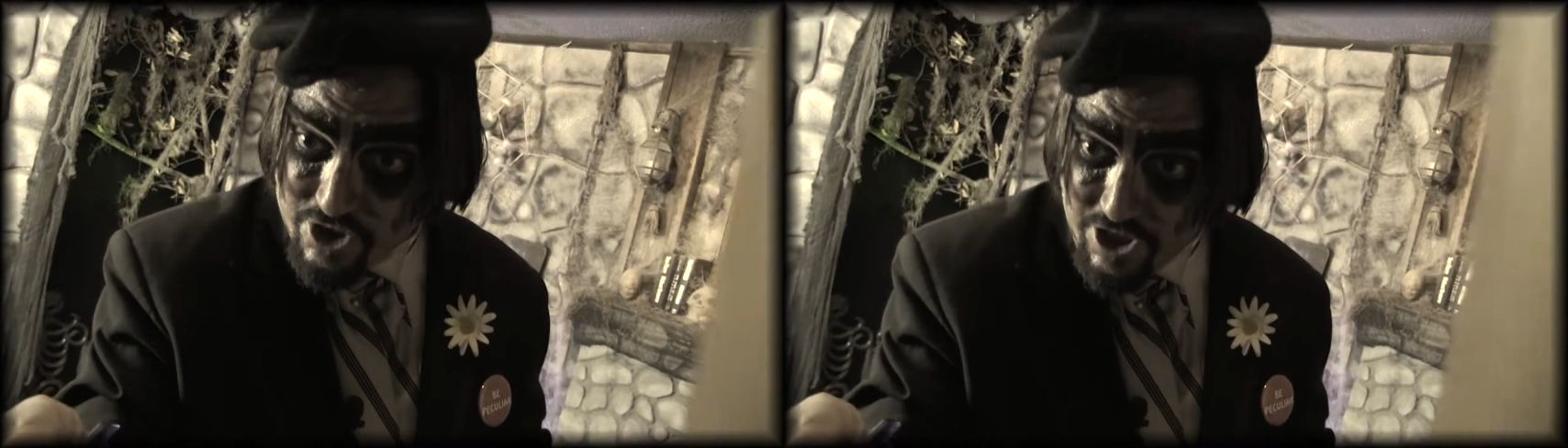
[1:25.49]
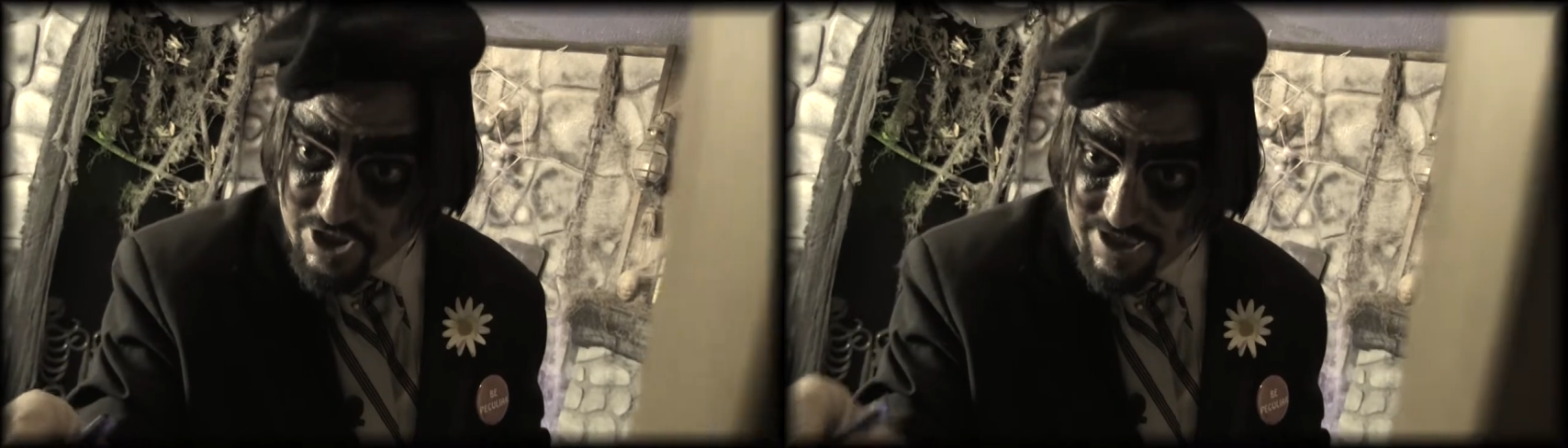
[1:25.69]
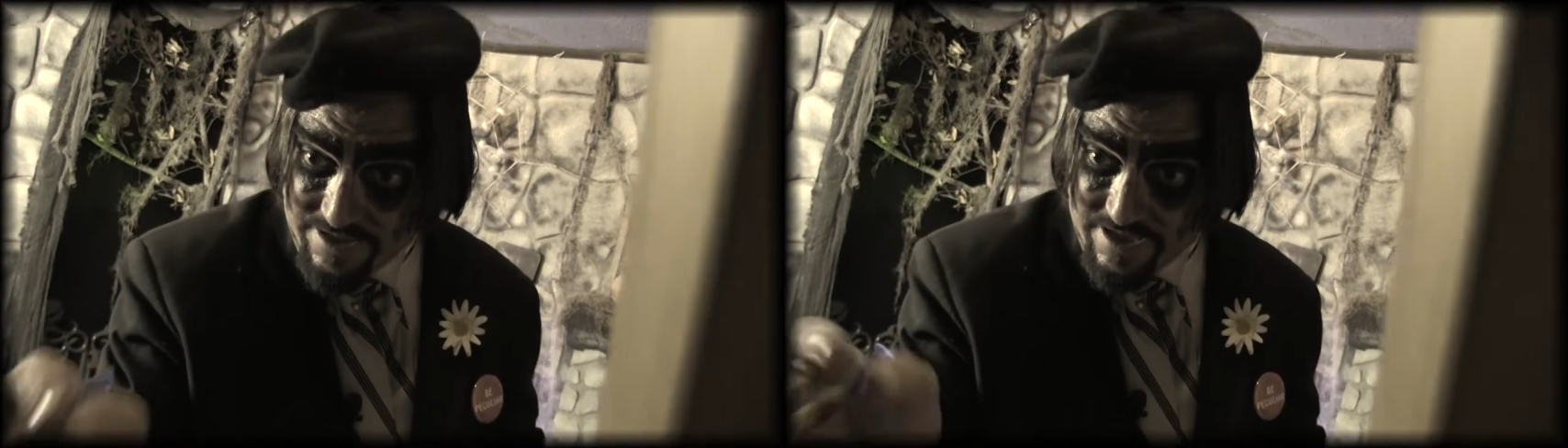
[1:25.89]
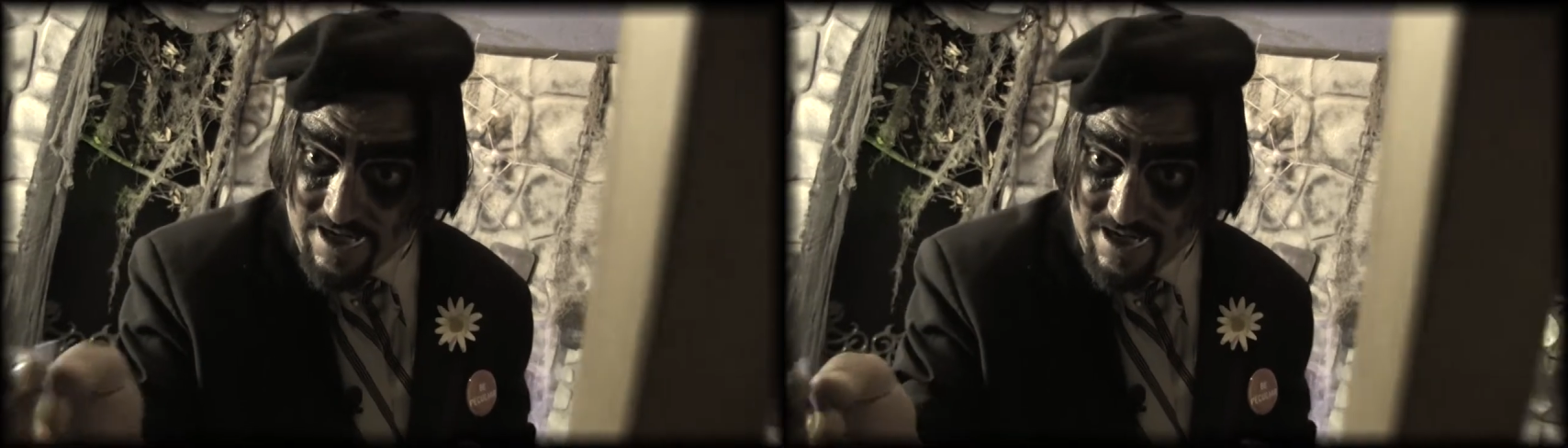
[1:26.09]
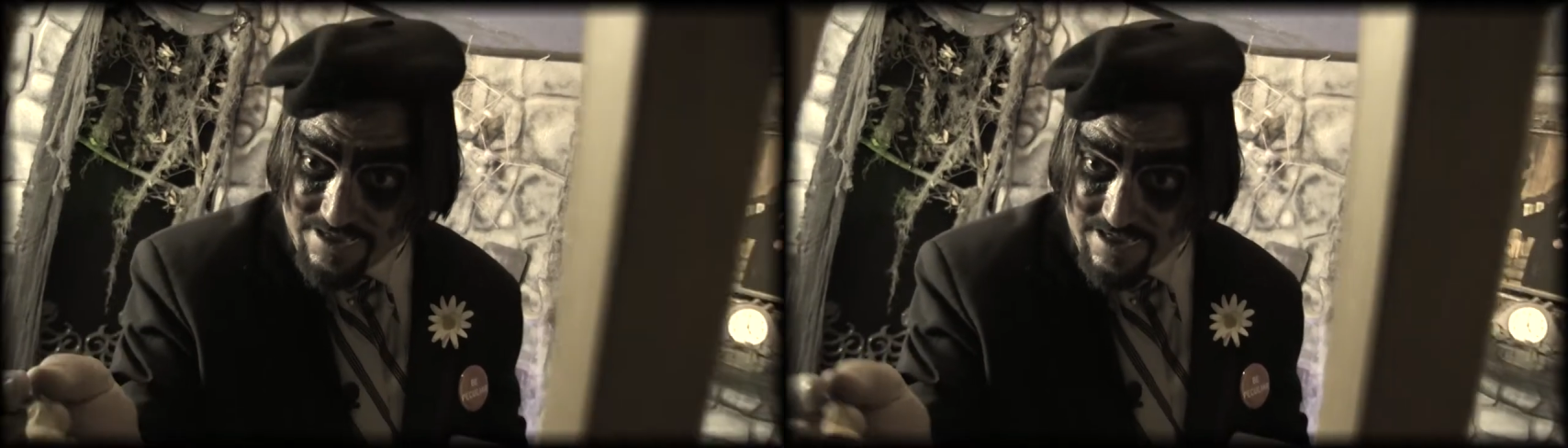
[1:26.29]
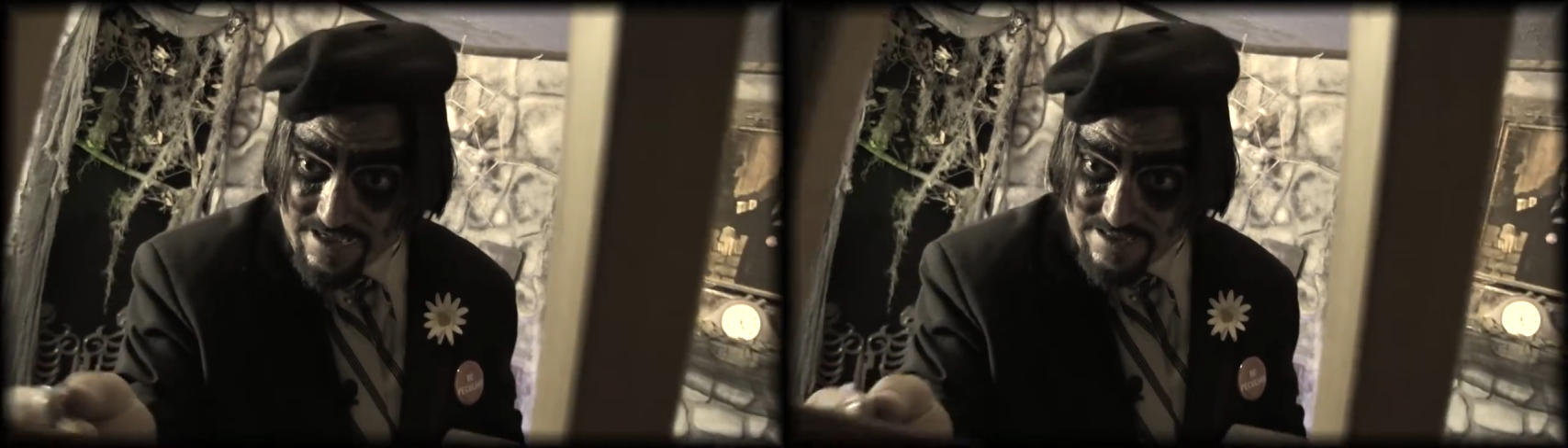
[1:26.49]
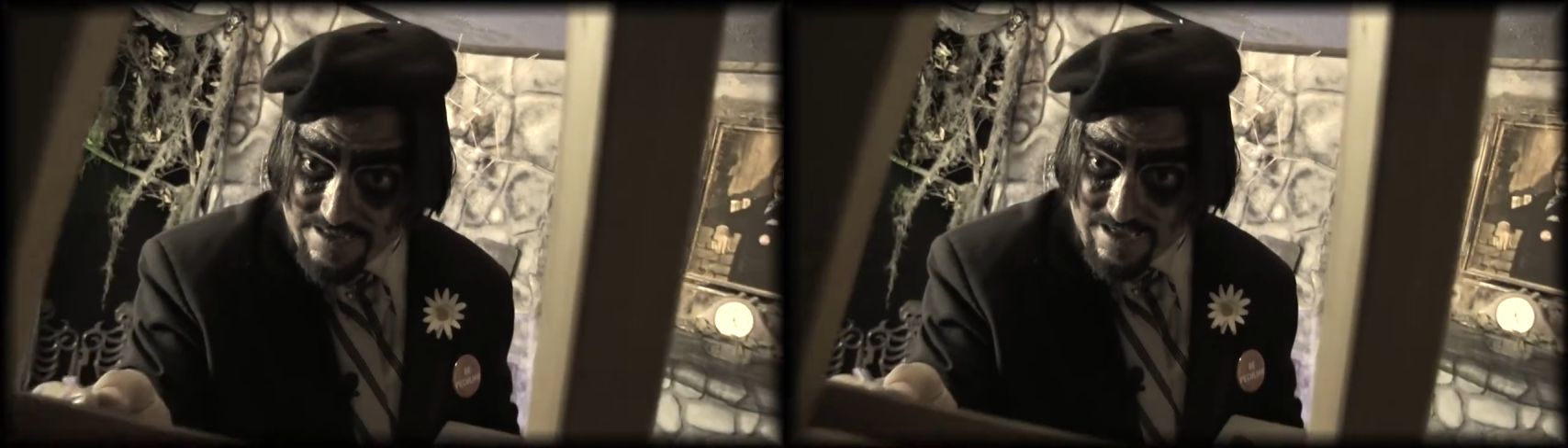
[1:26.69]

judging the contest.